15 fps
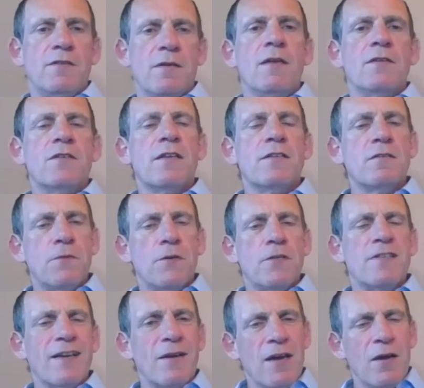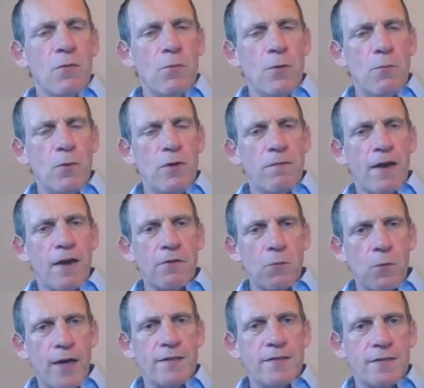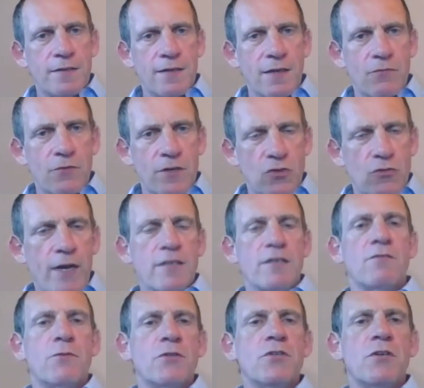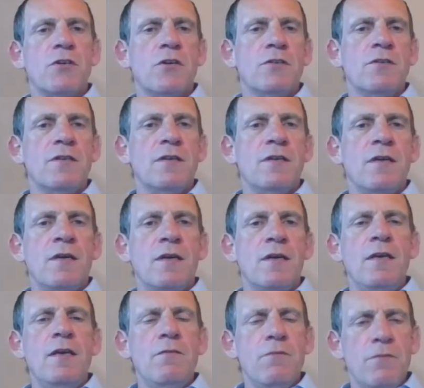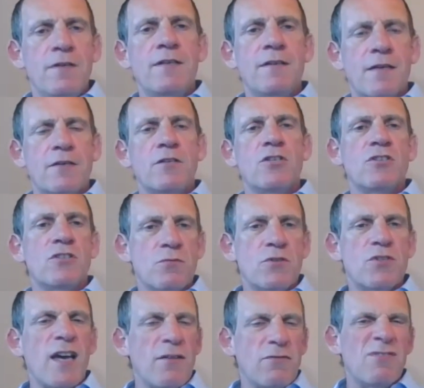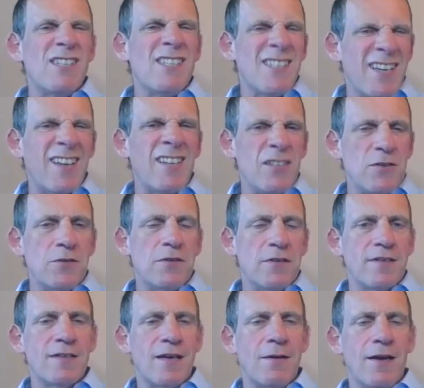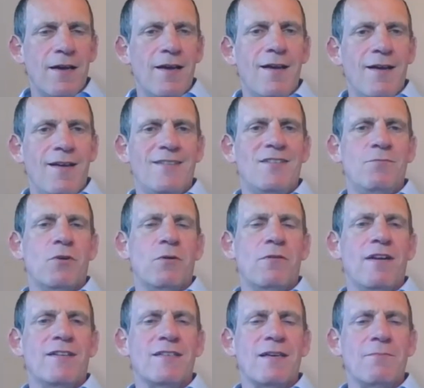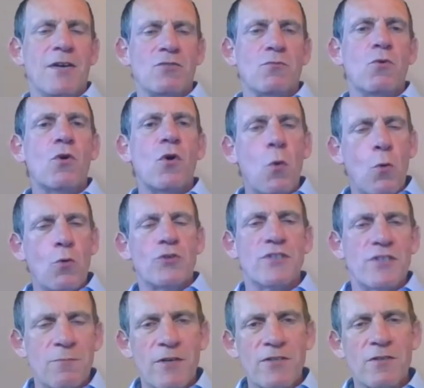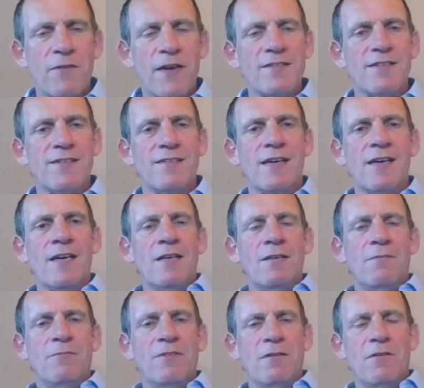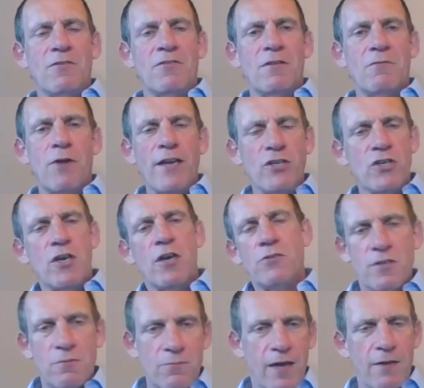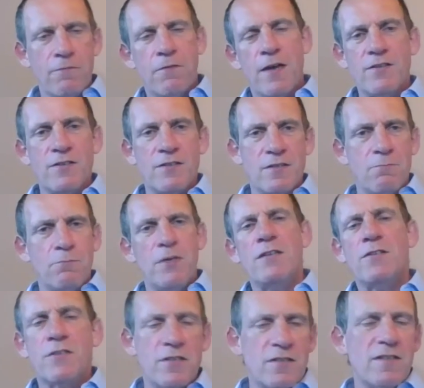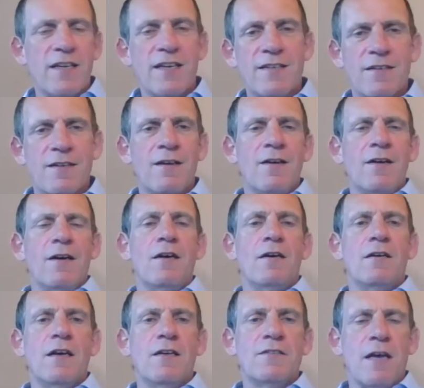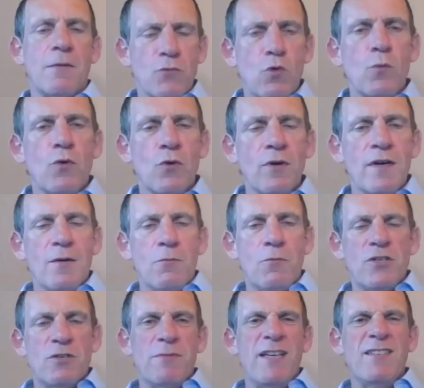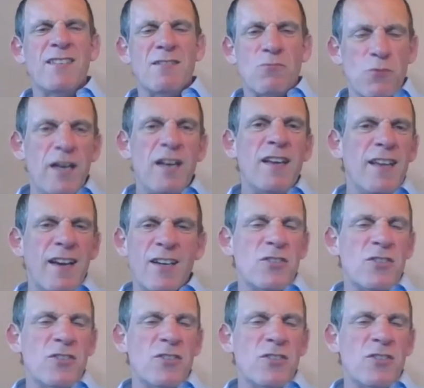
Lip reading: So that's the first thing. We found a way to deliver an attractive return, even in conditions which haven't entirely suited us. As you probably realize, I'm much more cautious than most investors. A lot of the ratios in my funds, the betas and things are subnormal, which means that really